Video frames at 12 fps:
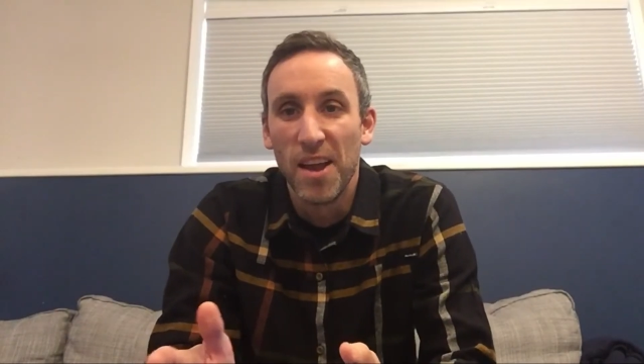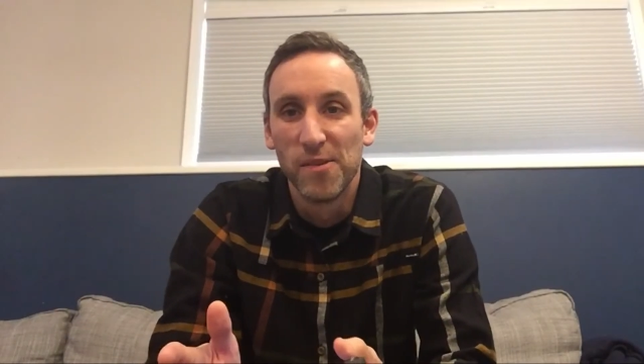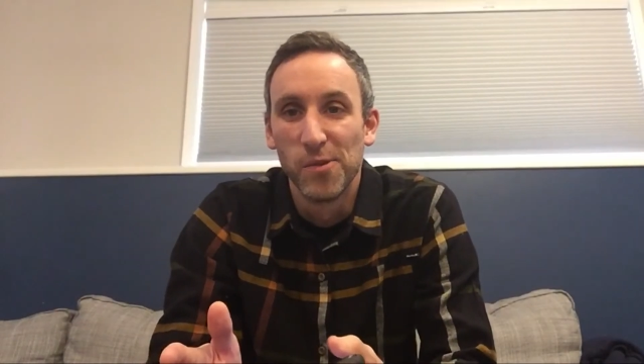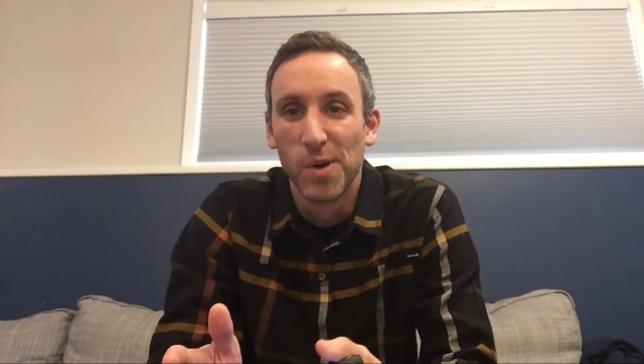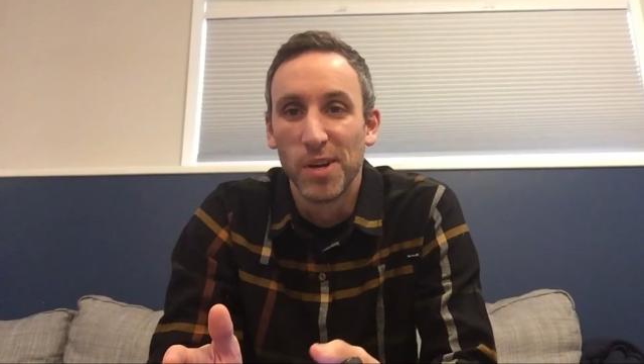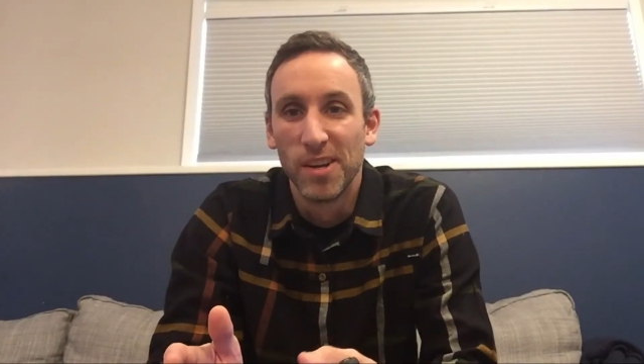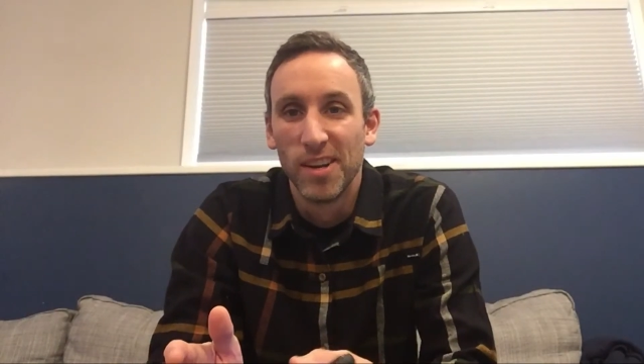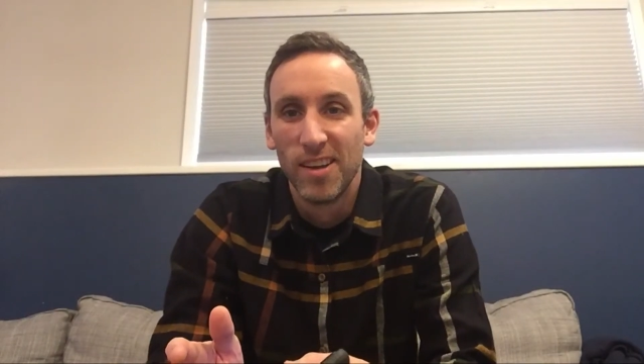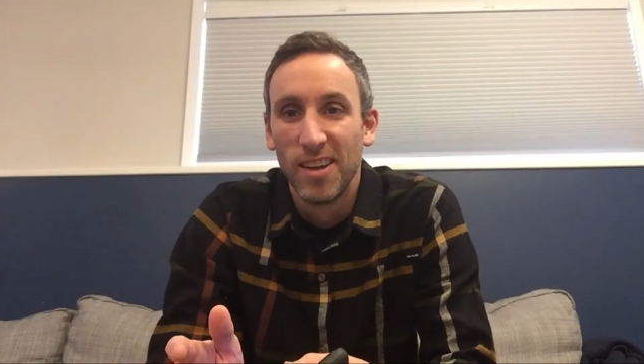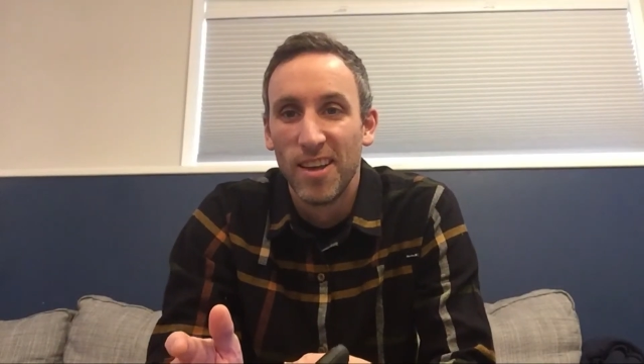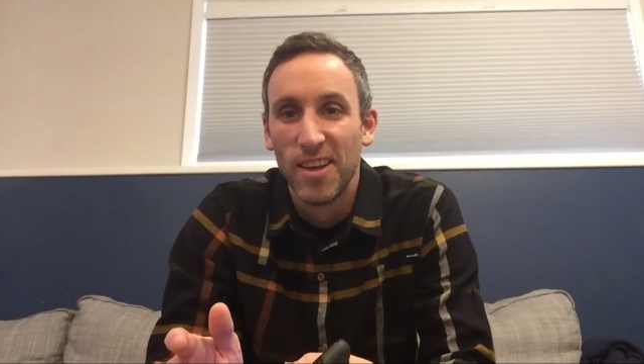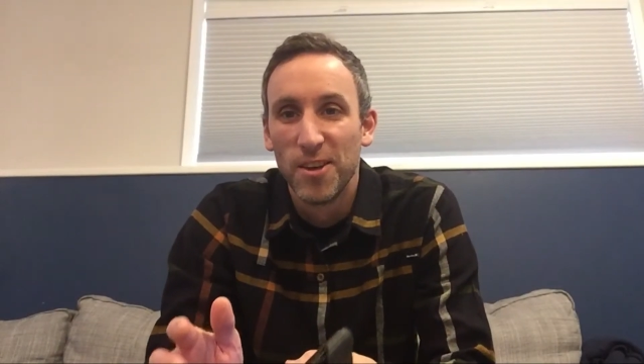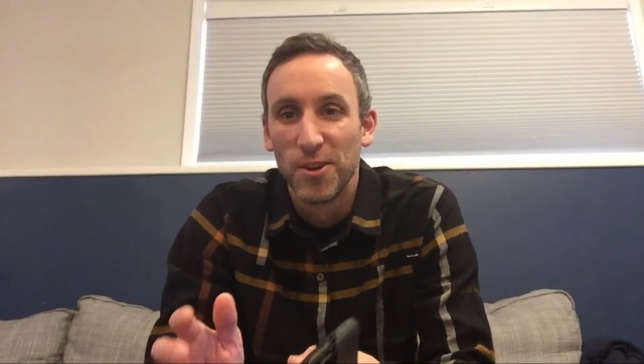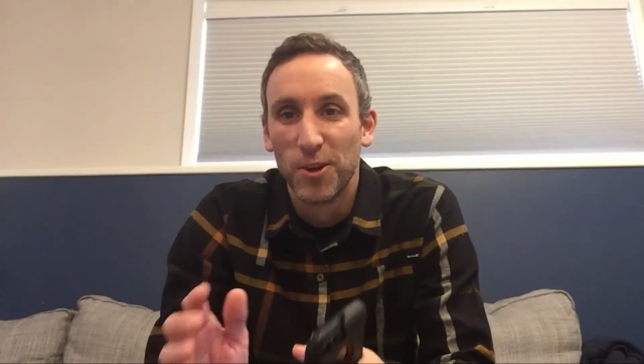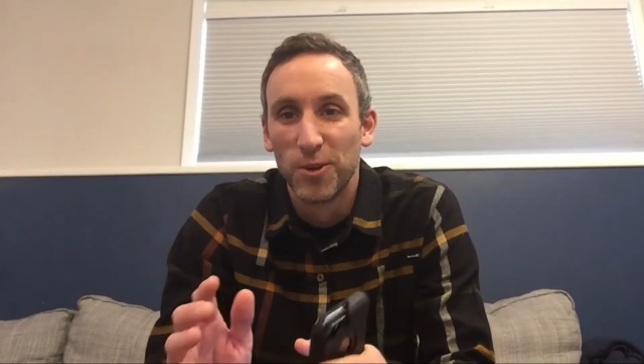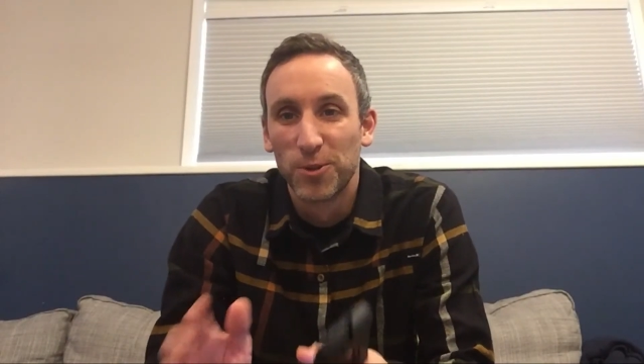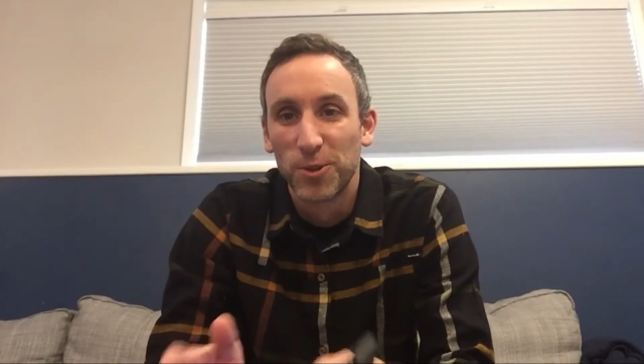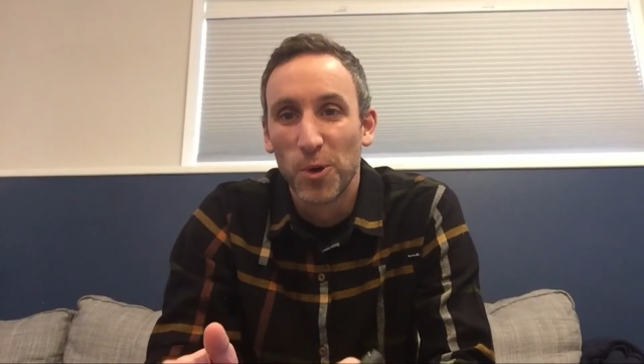Hey everyone,
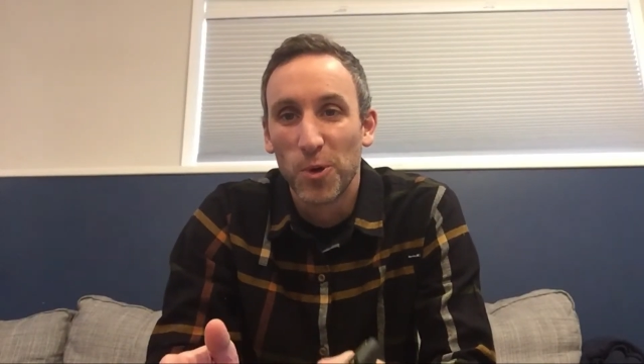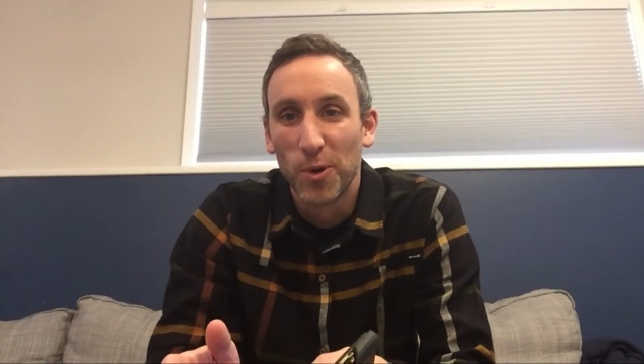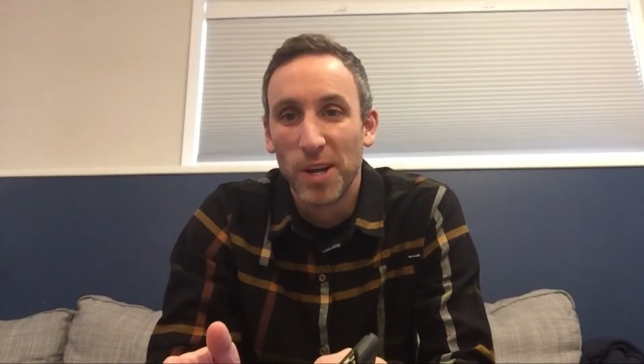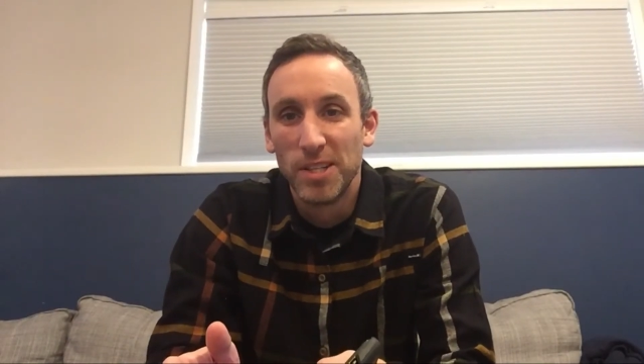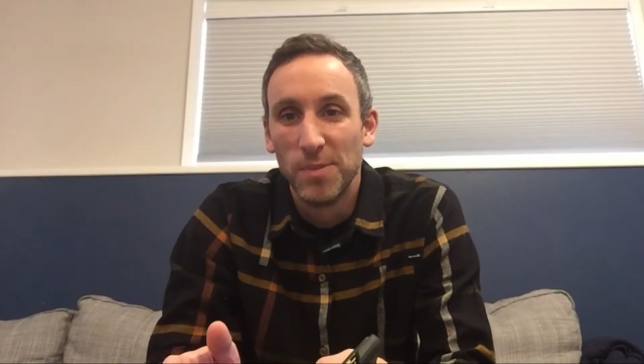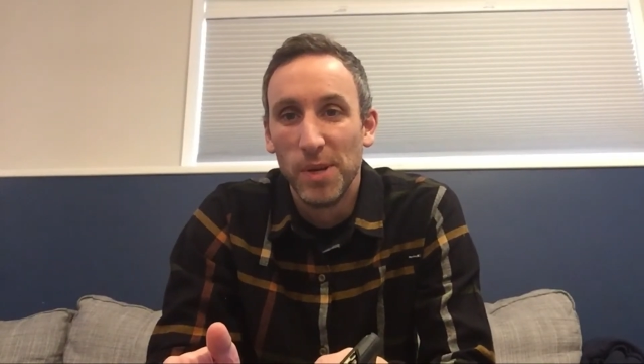so great